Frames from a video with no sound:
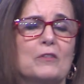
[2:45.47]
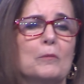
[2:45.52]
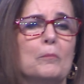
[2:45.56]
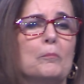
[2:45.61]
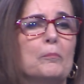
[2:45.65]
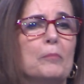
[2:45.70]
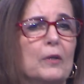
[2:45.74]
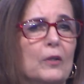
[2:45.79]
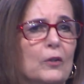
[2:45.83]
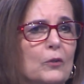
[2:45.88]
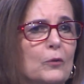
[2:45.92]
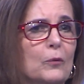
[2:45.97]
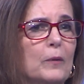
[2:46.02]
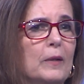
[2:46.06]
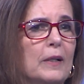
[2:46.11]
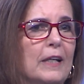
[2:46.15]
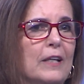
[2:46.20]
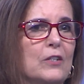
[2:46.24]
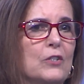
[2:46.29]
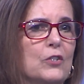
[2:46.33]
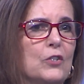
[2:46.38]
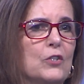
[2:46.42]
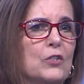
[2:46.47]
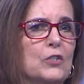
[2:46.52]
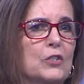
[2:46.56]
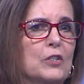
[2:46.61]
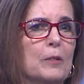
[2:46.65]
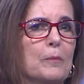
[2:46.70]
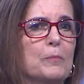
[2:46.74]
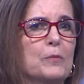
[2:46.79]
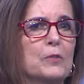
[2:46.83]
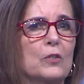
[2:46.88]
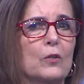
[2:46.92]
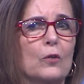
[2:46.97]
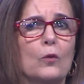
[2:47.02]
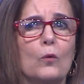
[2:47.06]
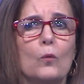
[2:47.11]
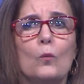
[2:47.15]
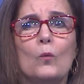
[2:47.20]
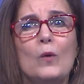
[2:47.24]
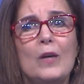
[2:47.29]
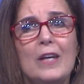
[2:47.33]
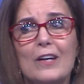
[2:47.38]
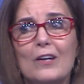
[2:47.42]
to build a relationship so
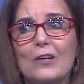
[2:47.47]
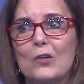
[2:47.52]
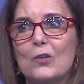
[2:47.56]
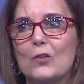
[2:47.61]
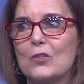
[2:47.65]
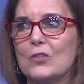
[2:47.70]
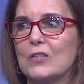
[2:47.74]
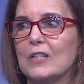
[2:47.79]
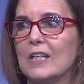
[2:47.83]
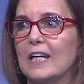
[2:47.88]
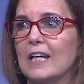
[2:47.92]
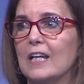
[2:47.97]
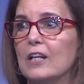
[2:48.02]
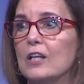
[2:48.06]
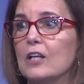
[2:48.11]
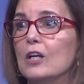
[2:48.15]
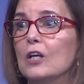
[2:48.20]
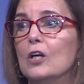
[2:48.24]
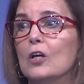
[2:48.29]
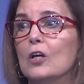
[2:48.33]
that we understand